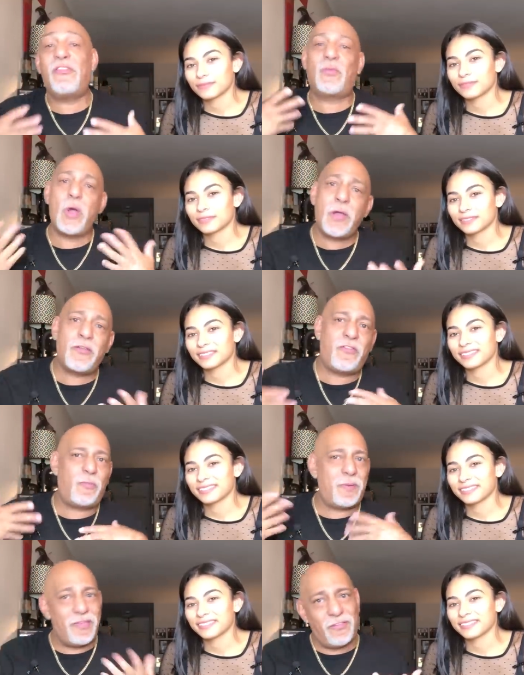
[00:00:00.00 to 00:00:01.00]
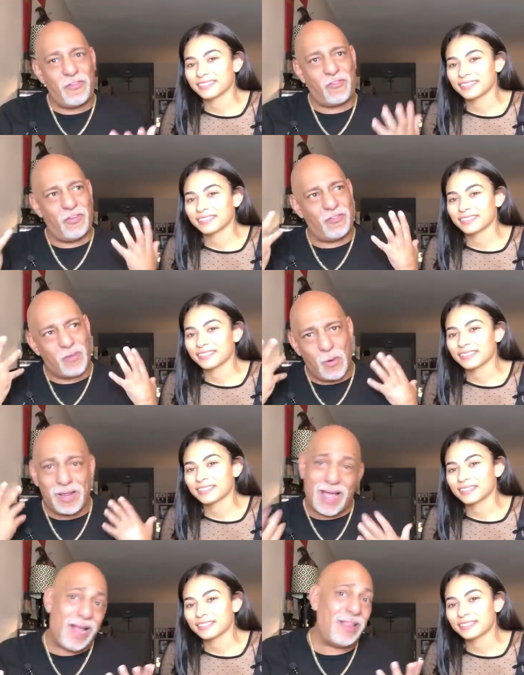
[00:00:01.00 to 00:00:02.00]
Speaker 1: she's busy, she's going
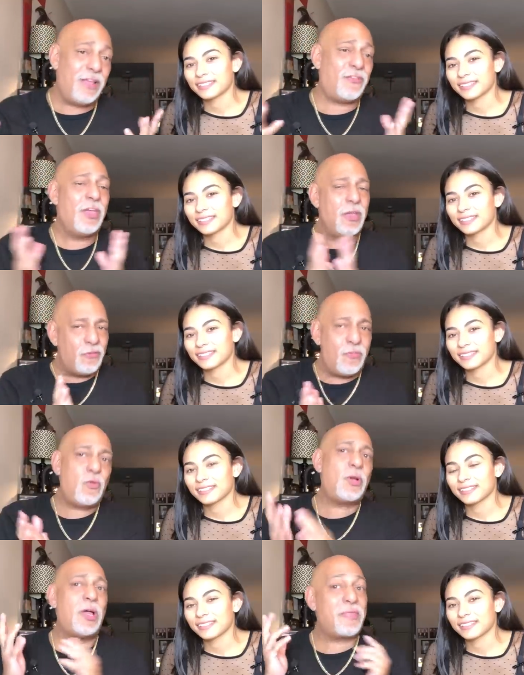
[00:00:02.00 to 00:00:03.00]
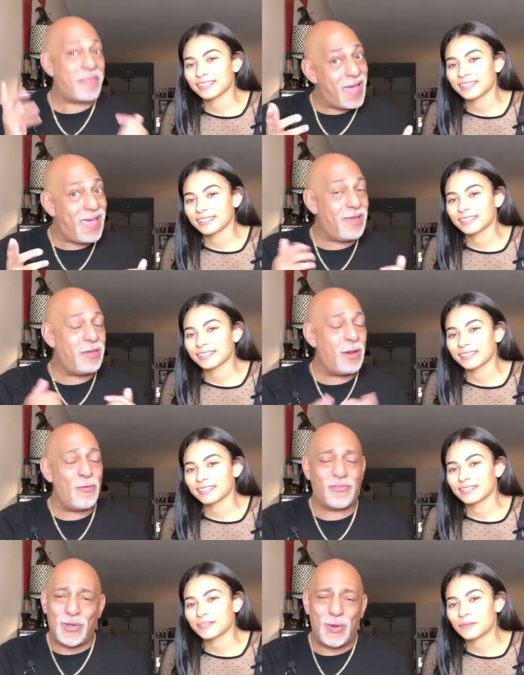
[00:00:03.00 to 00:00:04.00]
to college, she's doing her thing, you know?
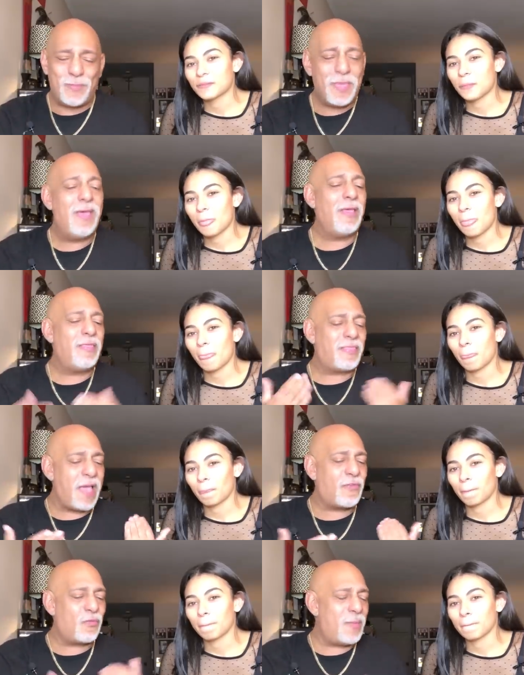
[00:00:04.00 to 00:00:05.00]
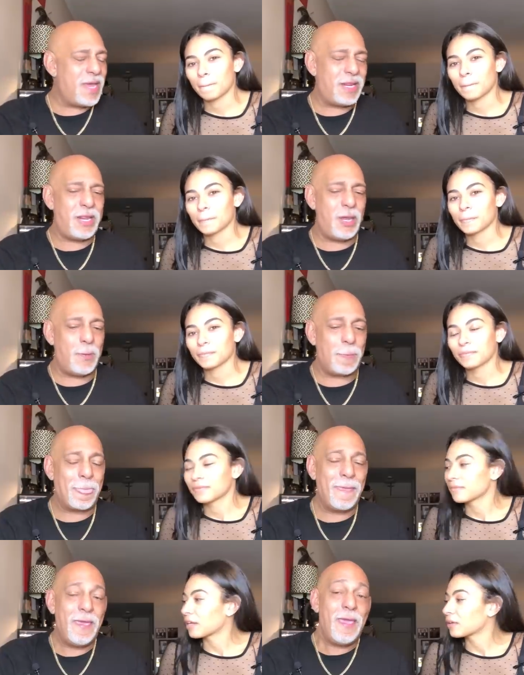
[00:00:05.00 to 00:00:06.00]
So thanks for making it here.
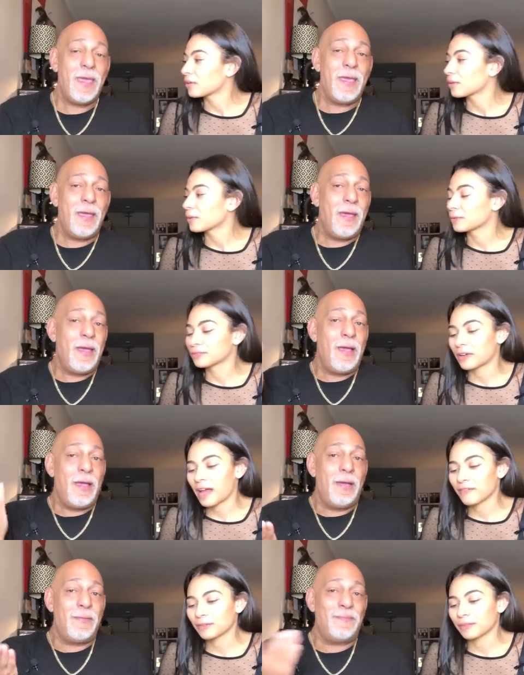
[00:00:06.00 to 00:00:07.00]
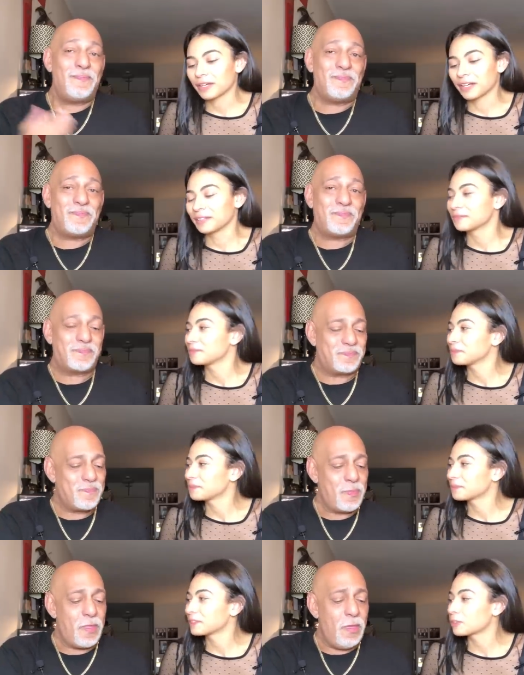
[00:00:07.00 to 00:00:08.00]
Speaker 2: Thank you for having me again.
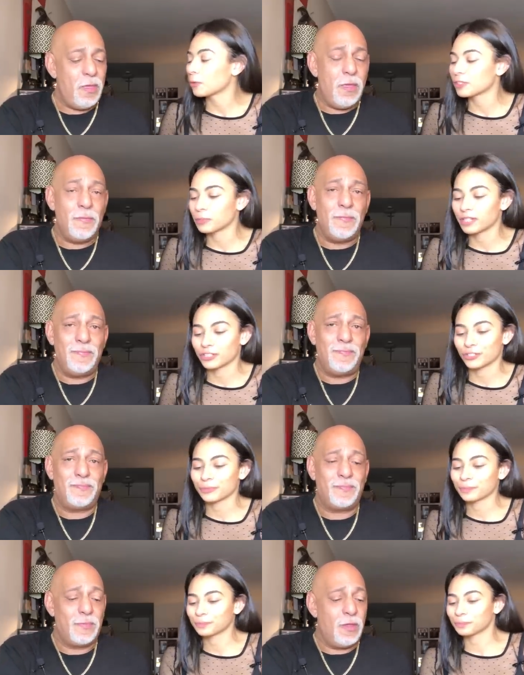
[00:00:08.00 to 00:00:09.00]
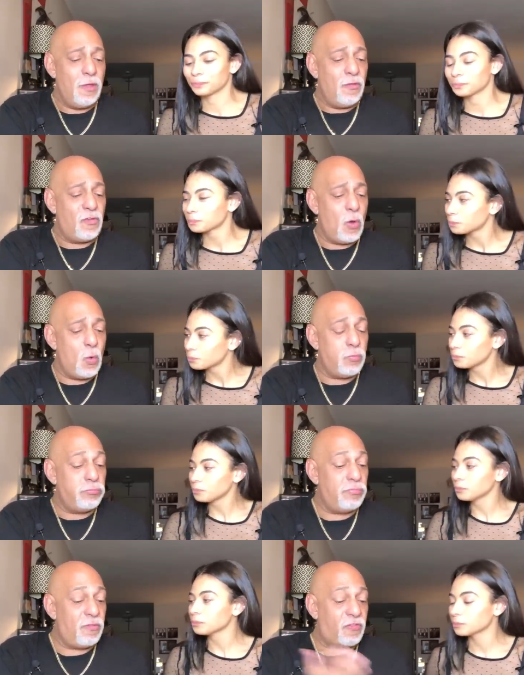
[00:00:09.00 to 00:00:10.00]
It's always a pleasure.
Speaker 1: So
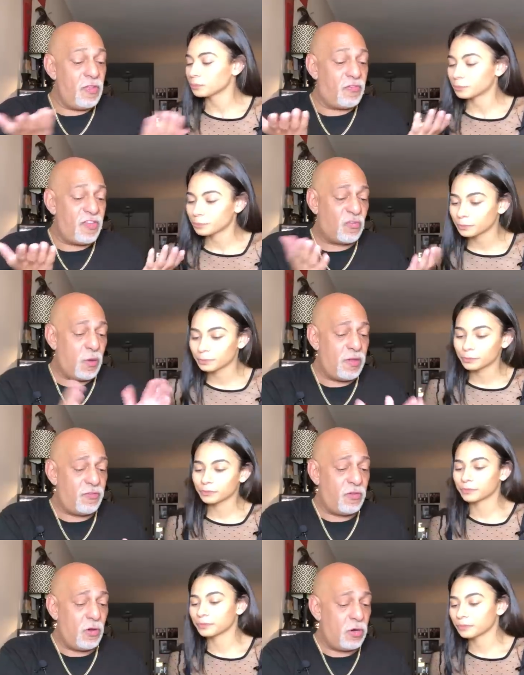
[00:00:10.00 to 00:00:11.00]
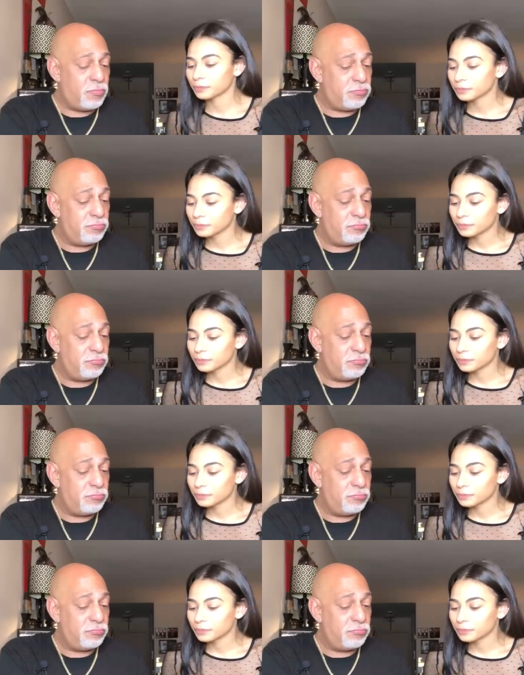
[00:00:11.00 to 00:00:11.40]
since this was your